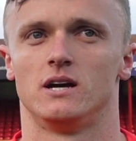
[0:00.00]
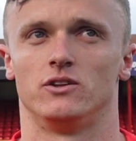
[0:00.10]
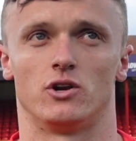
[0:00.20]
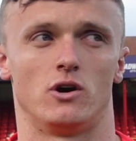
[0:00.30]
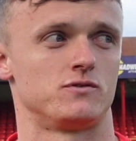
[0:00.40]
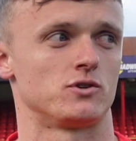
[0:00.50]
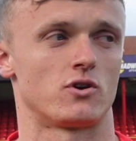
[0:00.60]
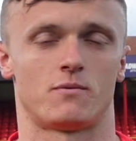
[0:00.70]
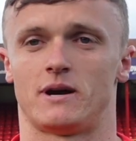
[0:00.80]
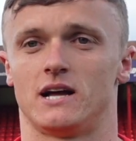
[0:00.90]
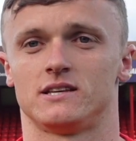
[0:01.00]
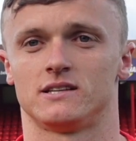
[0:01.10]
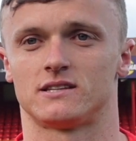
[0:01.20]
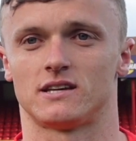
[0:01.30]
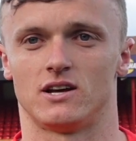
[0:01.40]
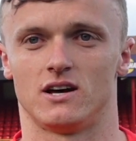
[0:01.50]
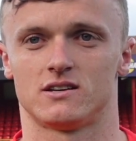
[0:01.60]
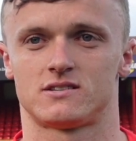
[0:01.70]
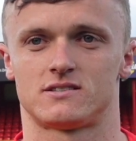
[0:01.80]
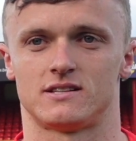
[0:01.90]
Don't know if it's a good or bad thing that they
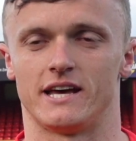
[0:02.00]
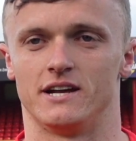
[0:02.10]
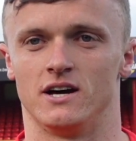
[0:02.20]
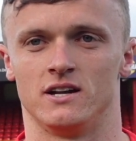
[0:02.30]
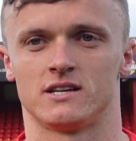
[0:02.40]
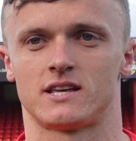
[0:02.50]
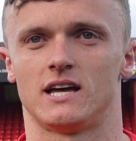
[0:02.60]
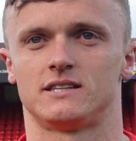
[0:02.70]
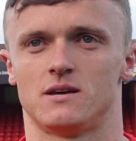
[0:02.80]
lost late on like that.